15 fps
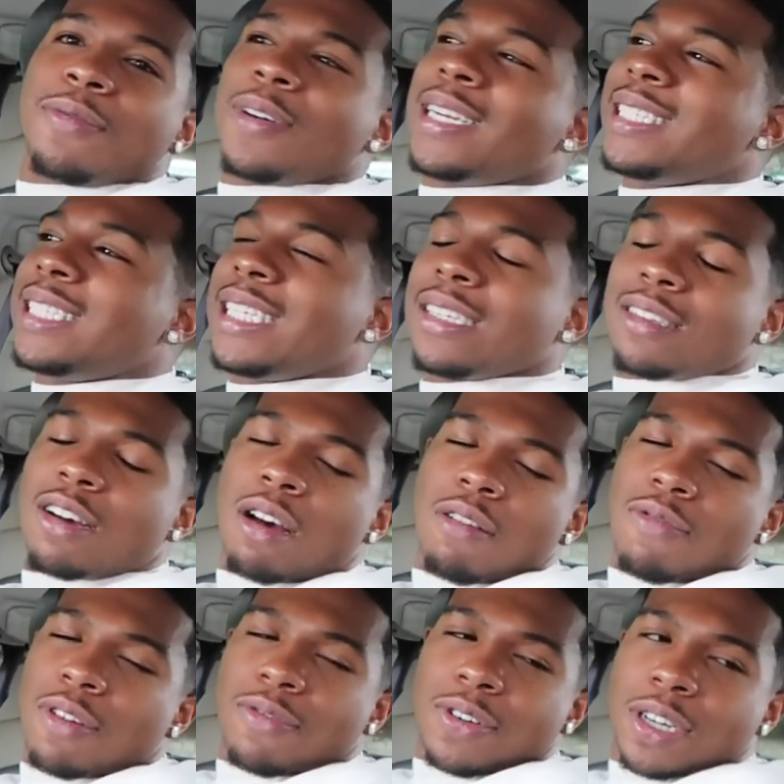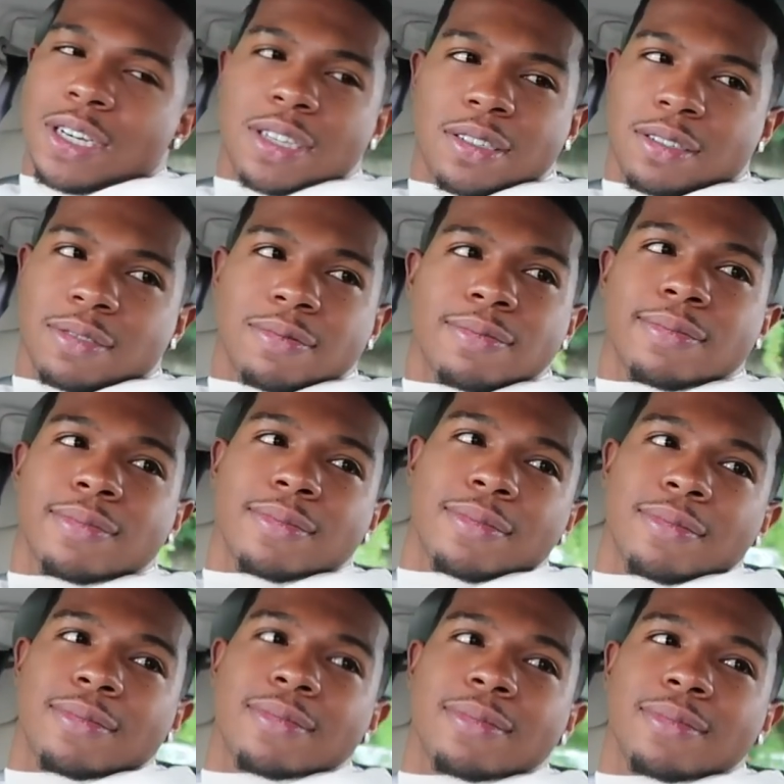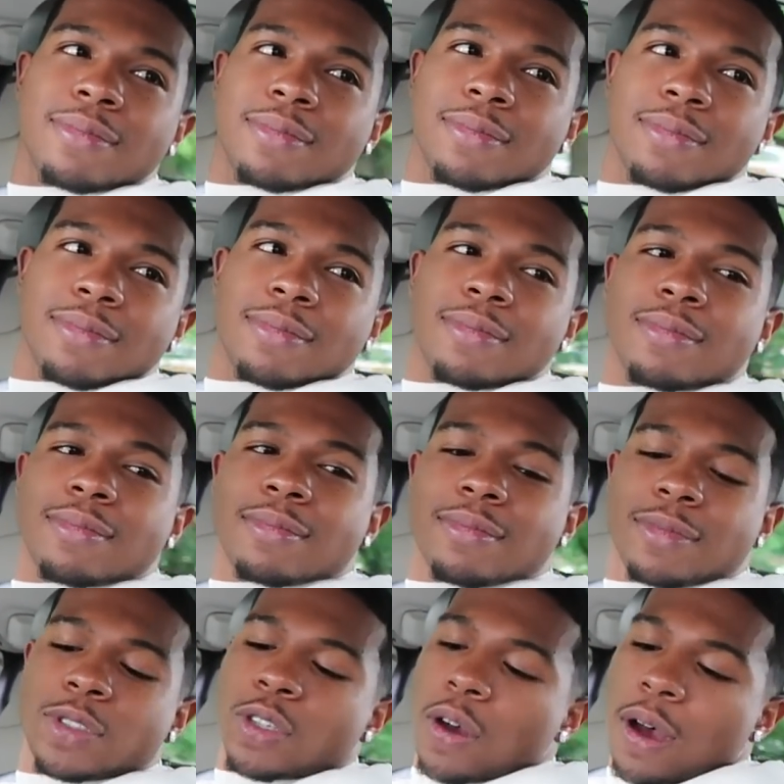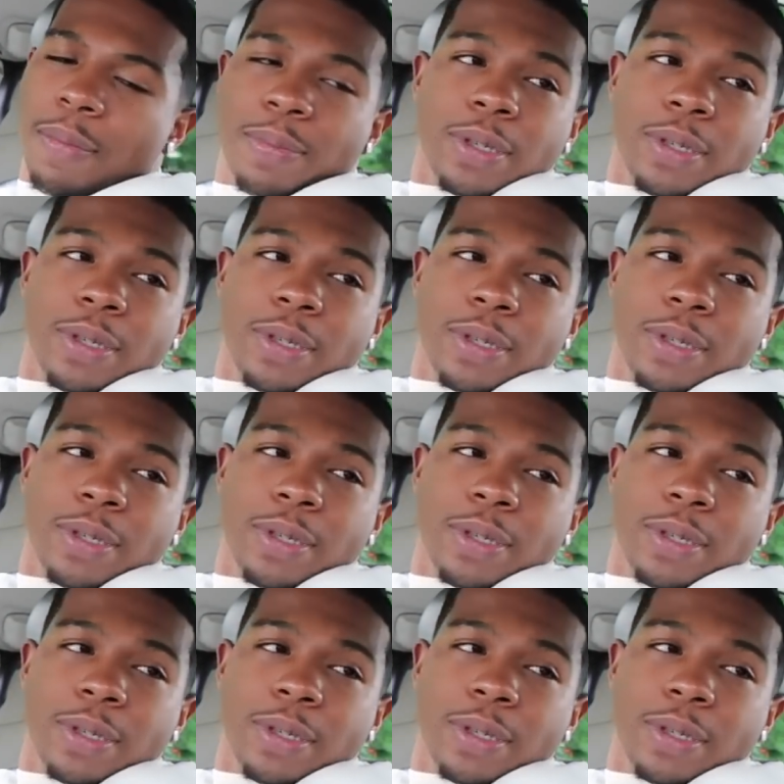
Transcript: funnest TikTok I've ever done. Nigga, so you I'm